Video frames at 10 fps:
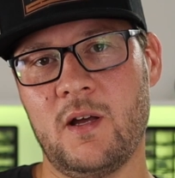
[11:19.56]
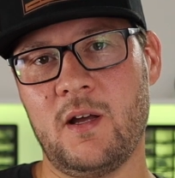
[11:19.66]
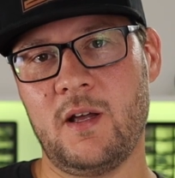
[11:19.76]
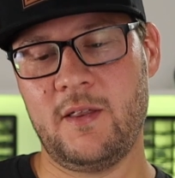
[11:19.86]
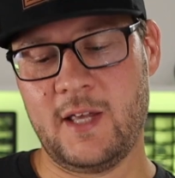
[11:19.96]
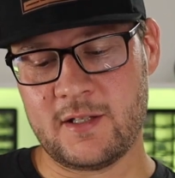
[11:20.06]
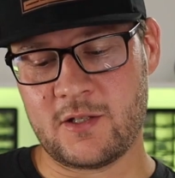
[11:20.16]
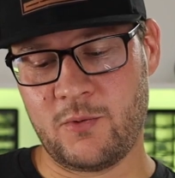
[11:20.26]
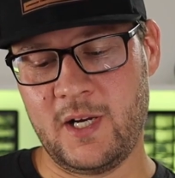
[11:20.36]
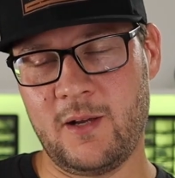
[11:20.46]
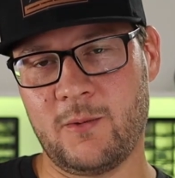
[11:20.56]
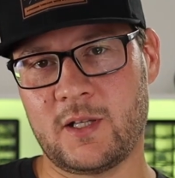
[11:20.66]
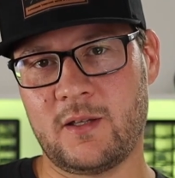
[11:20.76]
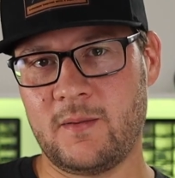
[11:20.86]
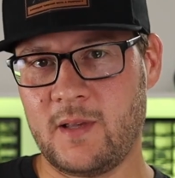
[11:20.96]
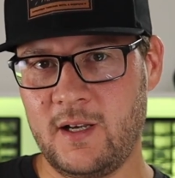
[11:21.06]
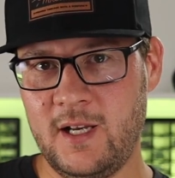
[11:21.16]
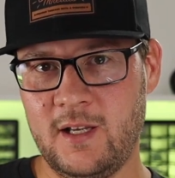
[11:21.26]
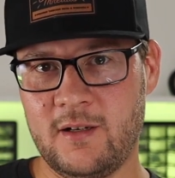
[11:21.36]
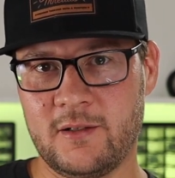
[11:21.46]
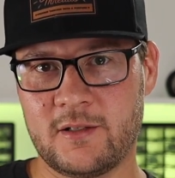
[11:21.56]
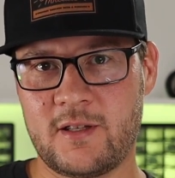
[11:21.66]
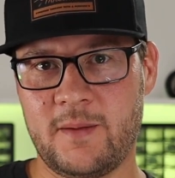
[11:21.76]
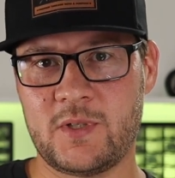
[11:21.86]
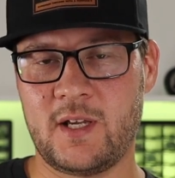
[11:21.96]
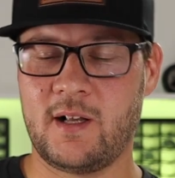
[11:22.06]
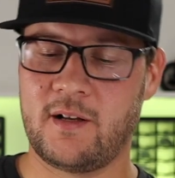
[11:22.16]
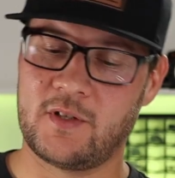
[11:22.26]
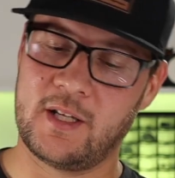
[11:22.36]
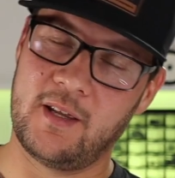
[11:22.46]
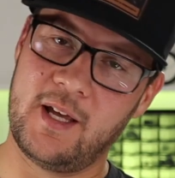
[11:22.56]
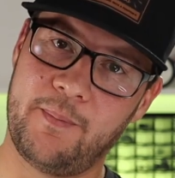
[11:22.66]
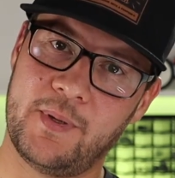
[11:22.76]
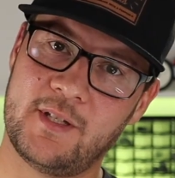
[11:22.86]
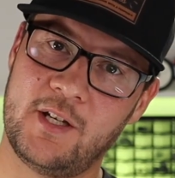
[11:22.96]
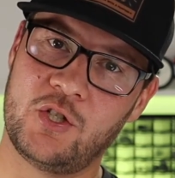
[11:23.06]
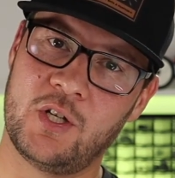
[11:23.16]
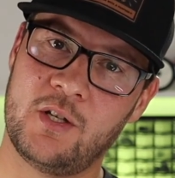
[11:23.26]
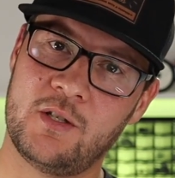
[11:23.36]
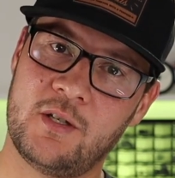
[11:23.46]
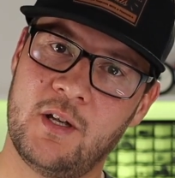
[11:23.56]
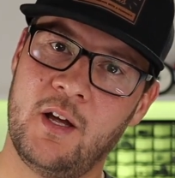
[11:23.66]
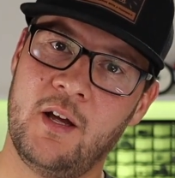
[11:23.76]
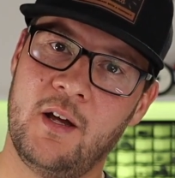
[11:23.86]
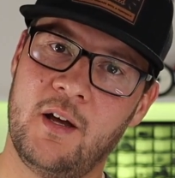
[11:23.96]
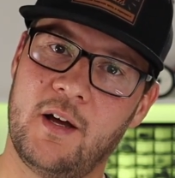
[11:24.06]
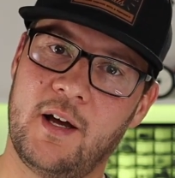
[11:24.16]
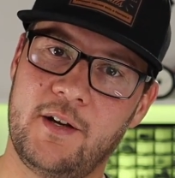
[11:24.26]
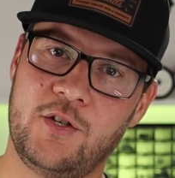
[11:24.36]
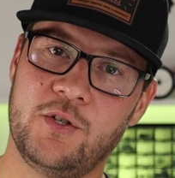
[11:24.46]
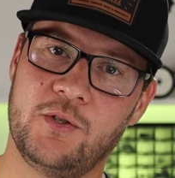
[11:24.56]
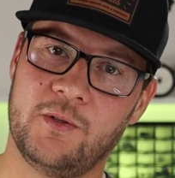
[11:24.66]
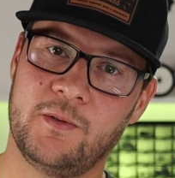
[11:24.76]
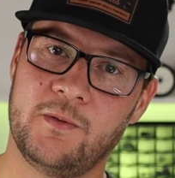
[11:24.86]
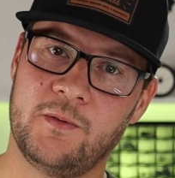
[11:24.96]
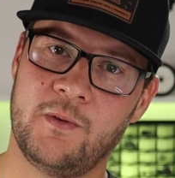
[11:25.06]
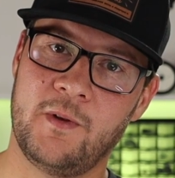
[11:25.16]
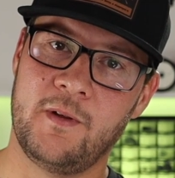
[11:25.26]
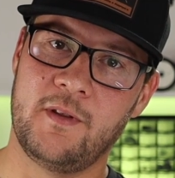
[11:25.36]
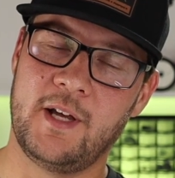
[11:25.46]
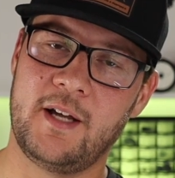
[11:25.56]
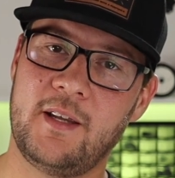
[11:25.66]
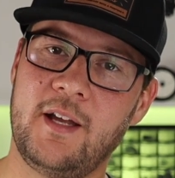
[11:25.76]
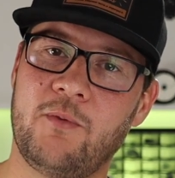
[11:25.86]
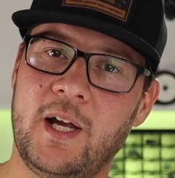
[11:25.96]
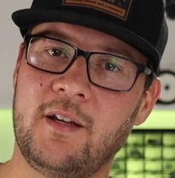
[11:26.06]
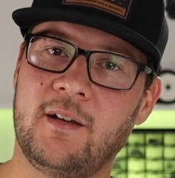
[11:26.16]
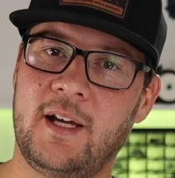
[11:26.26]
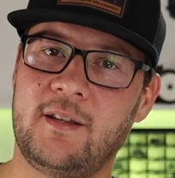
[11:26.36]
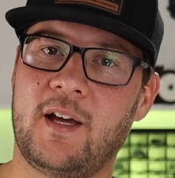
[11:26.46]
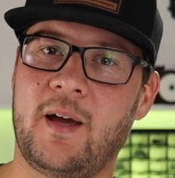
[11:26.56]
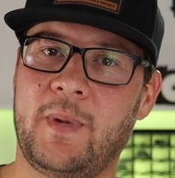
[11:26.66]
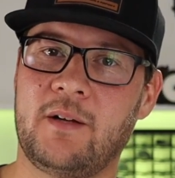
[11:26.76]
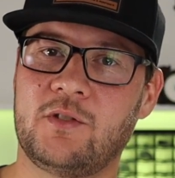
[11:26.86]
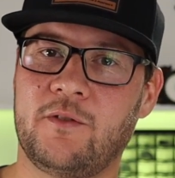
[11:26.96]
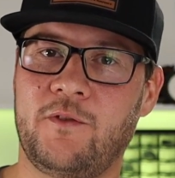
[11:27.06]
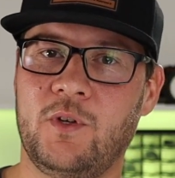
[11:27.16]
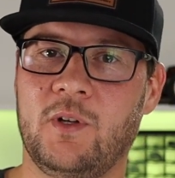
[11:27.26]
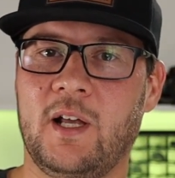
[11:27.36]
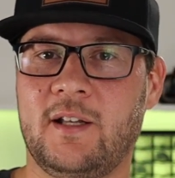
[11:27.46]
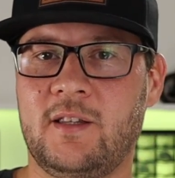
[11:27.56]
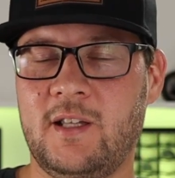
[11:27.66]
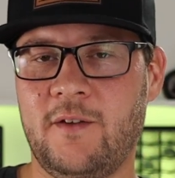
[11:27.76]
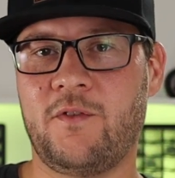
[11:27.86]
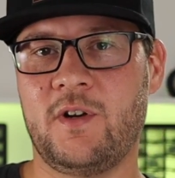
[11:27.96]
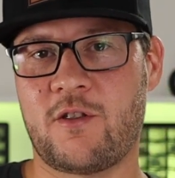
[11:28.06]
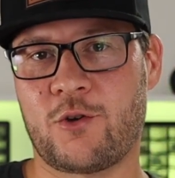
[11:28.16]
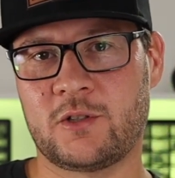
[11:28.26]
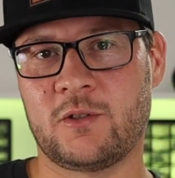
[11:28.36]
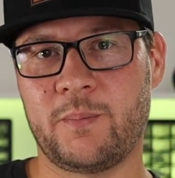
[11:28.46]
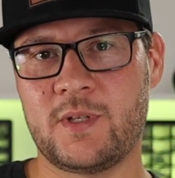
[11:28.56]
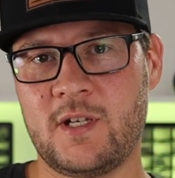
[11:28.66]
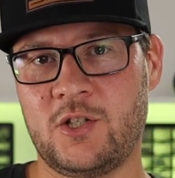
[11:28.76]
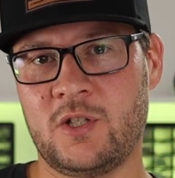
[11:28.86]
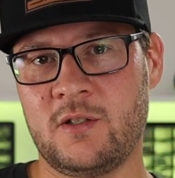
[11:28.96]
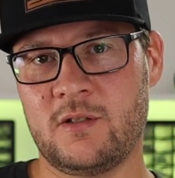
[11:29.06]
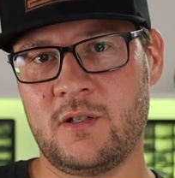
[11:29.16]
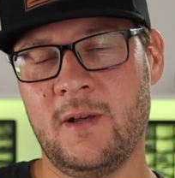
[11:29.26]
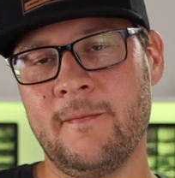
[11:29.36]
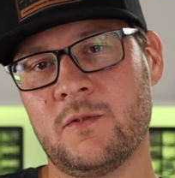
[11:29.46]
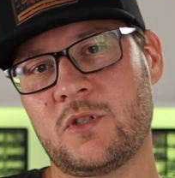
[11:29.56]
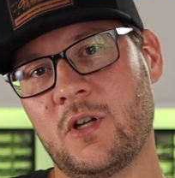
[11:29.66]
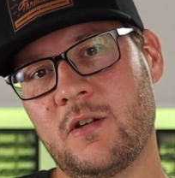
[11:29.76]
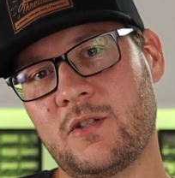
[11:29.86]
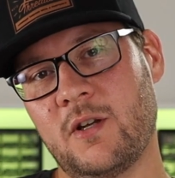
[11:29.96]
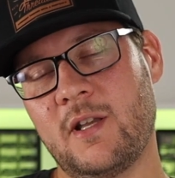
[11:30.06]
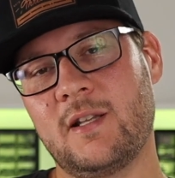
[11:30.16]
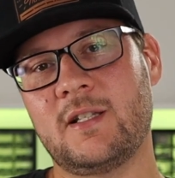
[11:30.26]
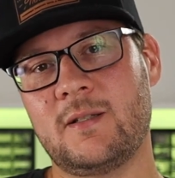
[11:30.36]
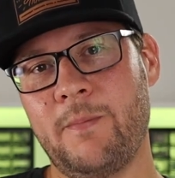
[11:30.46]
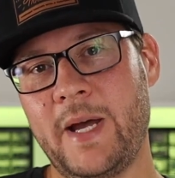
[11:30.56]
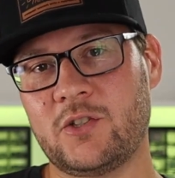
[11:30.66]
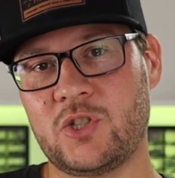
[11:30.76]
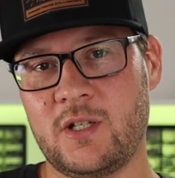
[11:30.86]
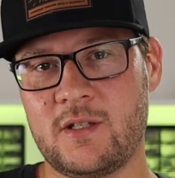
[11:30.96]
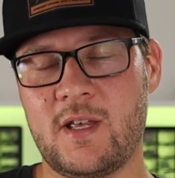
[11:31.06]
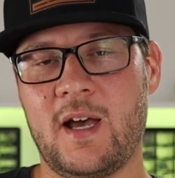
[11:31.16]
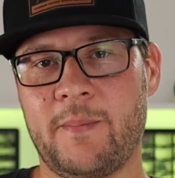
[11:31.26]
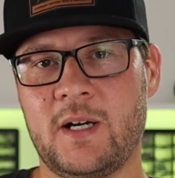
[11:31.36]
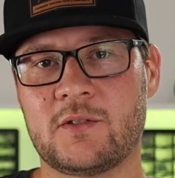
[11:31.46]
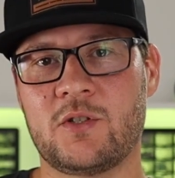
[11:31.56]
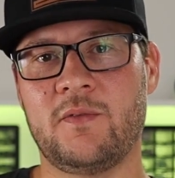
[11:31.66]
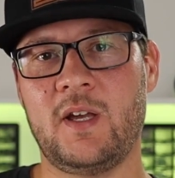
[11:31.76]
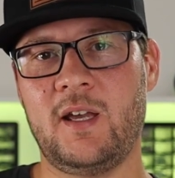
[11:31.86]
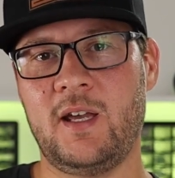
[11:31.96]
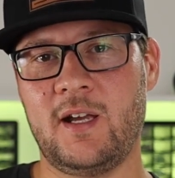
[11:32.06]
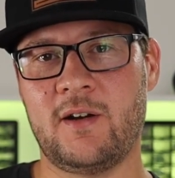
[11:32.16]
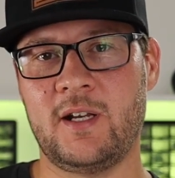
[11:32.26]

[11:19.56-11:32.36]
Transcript: That's really what the needles themselves and their positions do. That they regulate the amount of fuel at different throttle positions so that it matches the amount of air